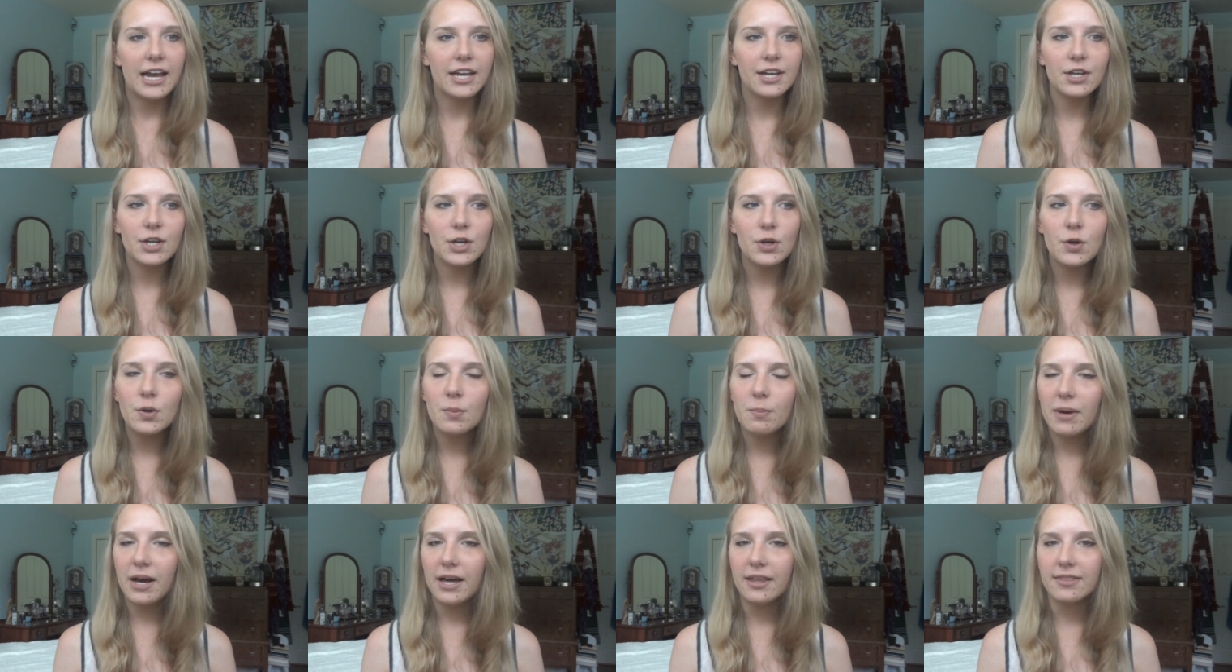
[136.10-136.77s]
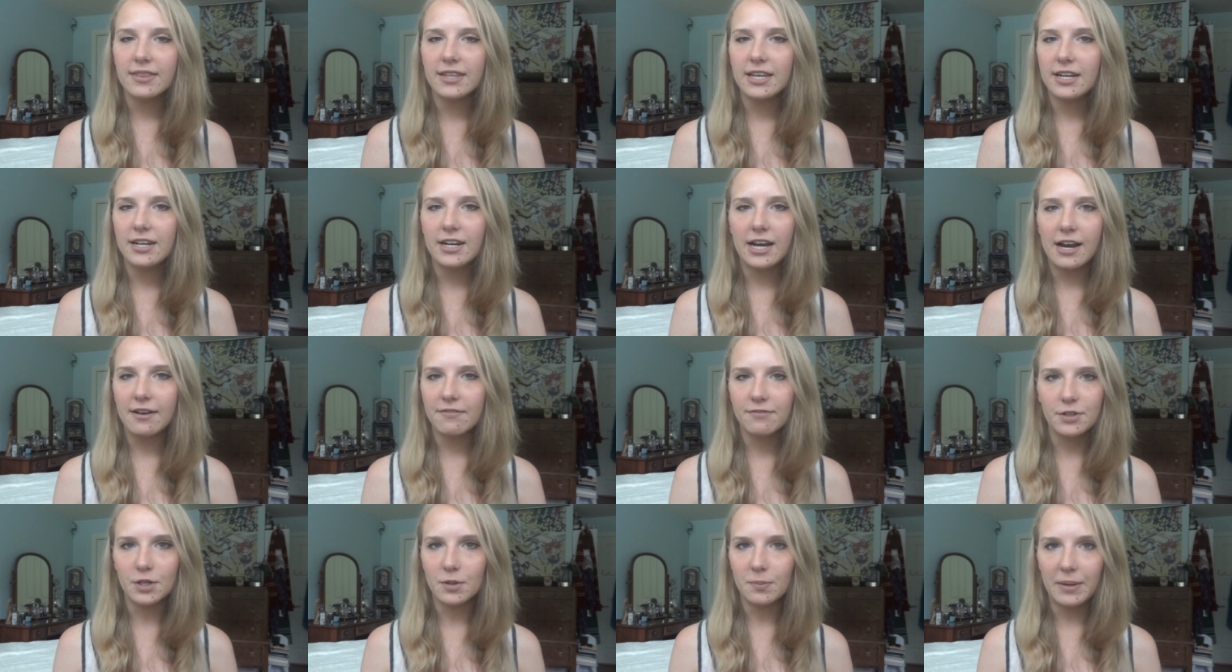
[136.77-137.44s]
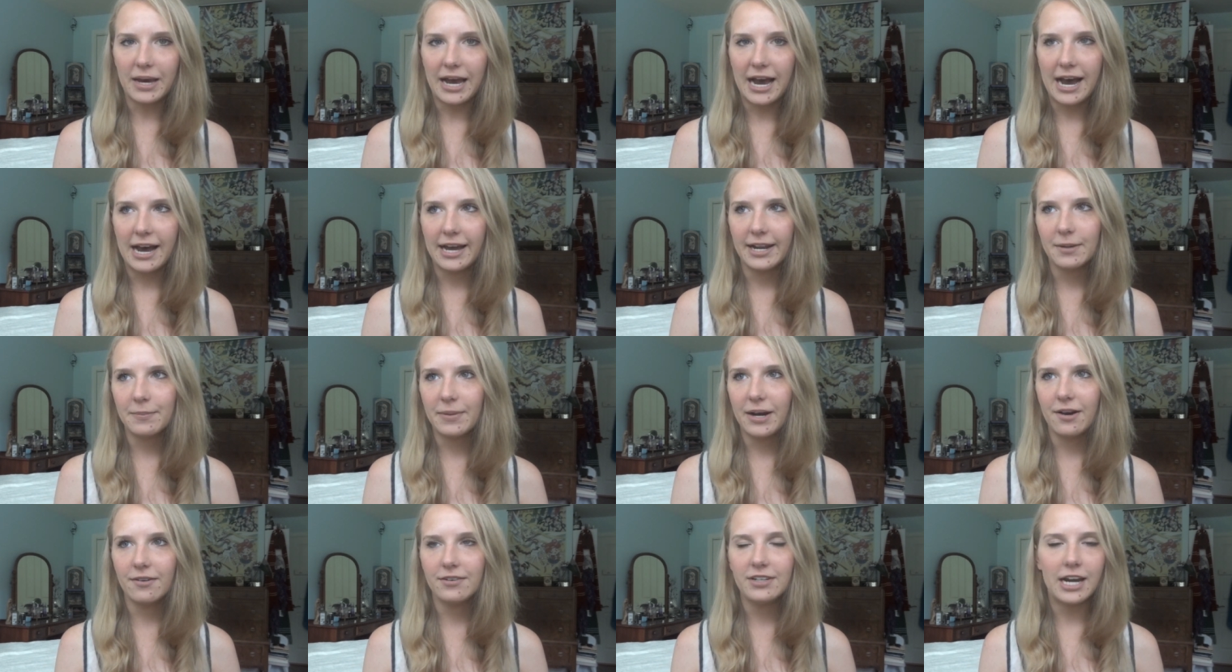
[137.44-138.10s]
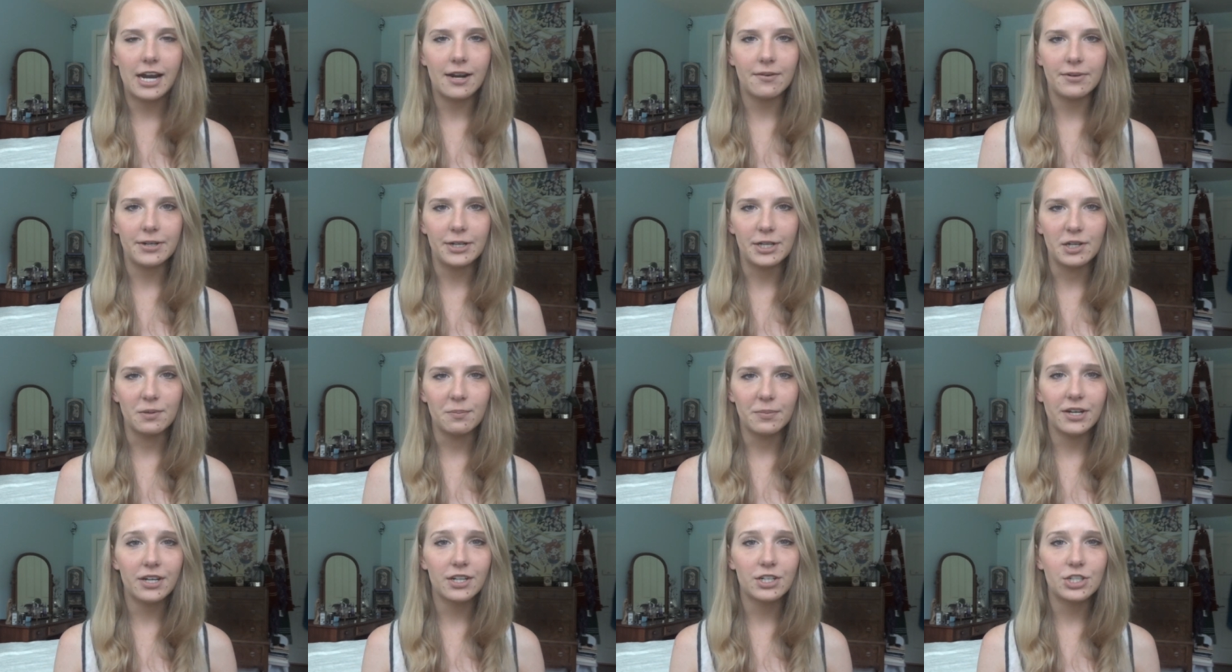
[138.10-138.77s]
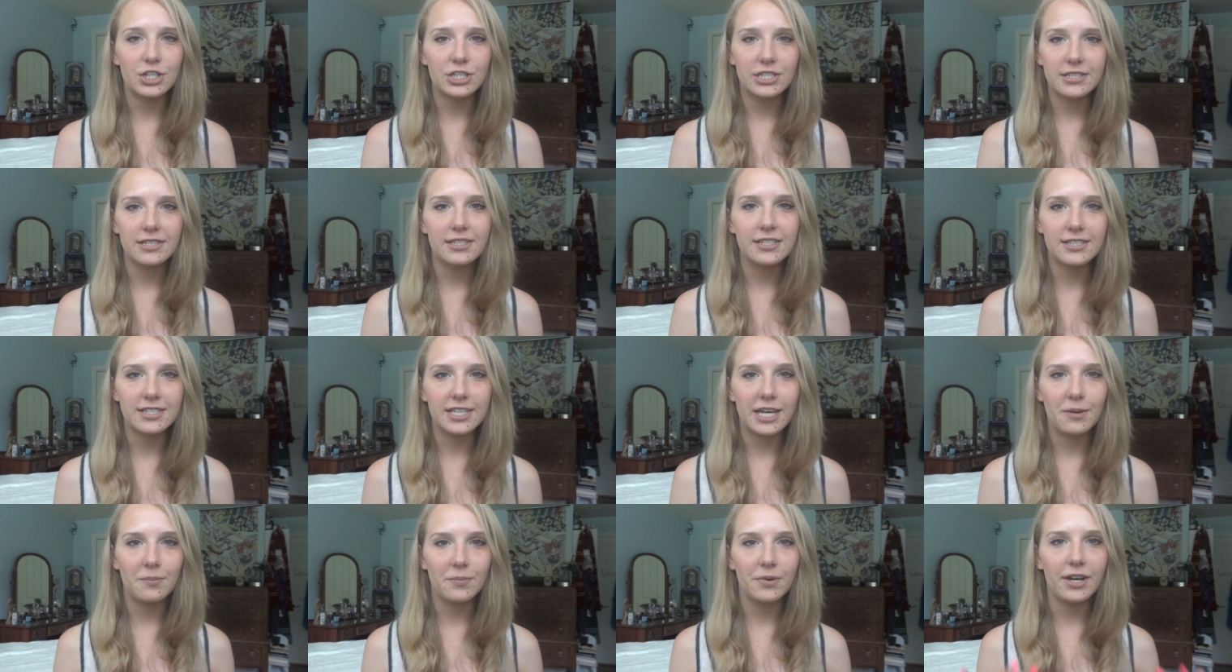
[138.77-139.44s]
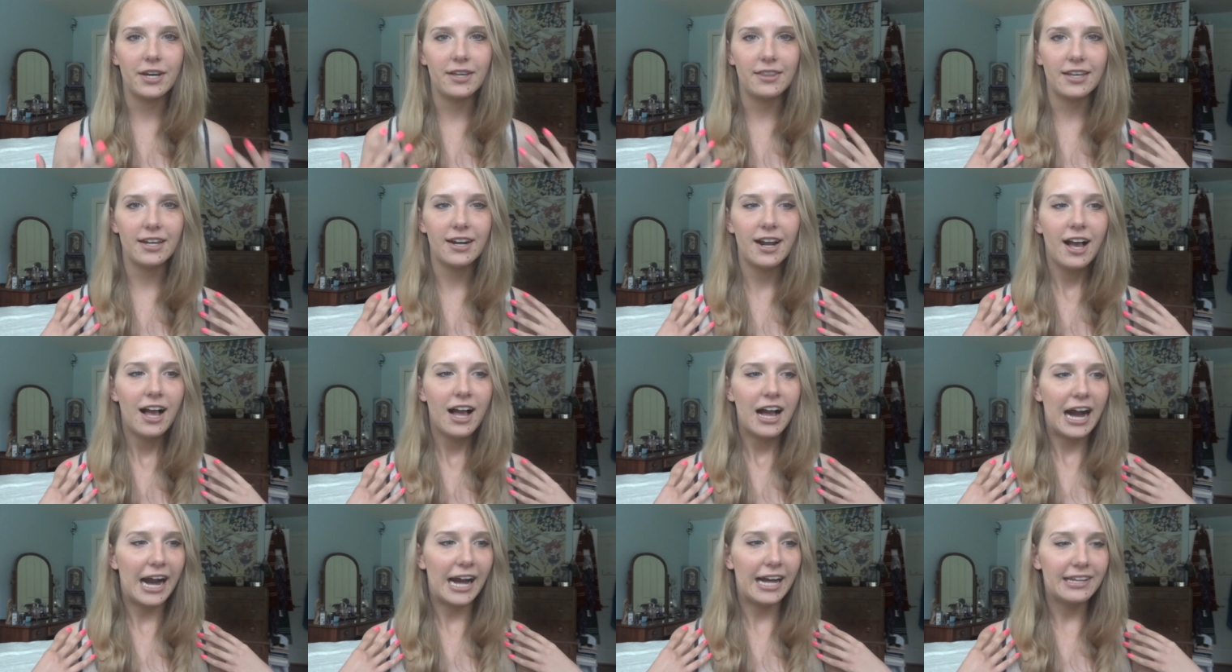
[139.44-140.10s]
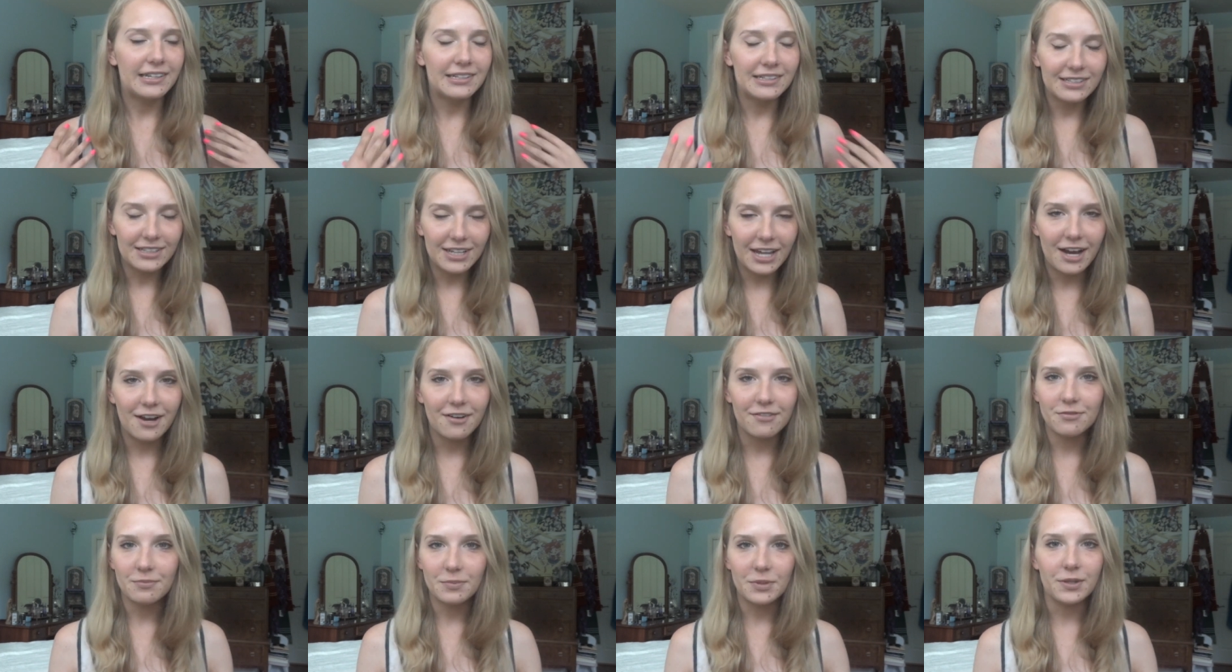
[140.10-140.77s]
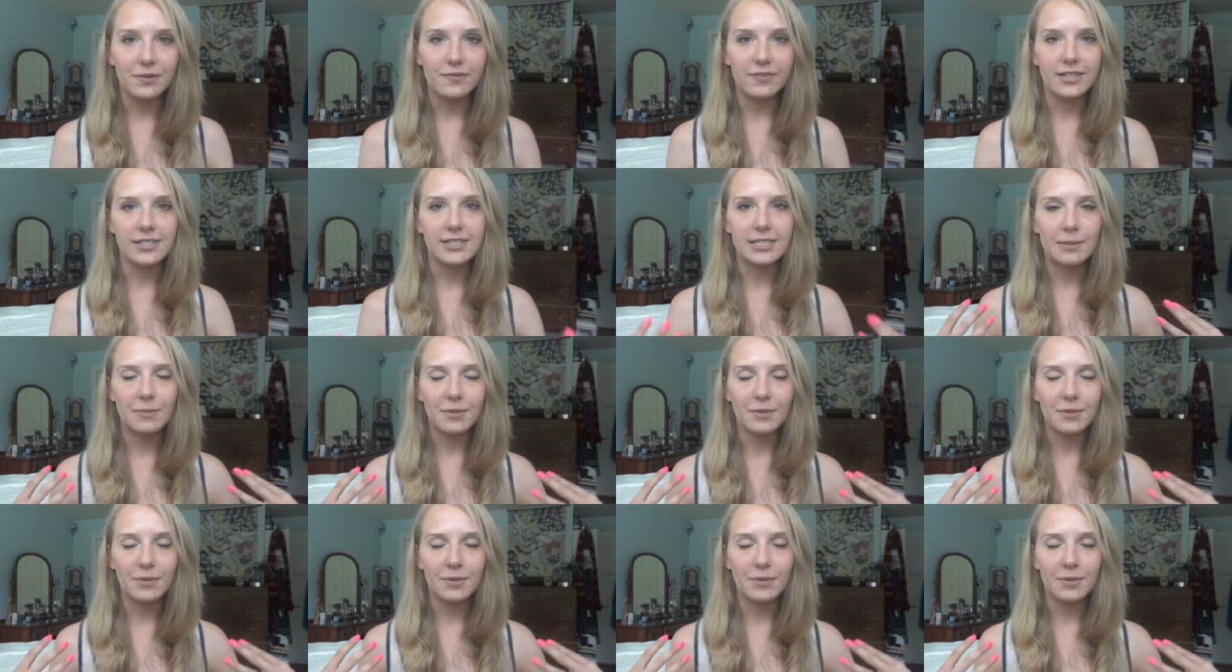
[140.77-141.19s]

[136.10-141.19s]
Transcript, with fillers: I can go a month and not feel bad about not reading a book just in the same way that I love movies.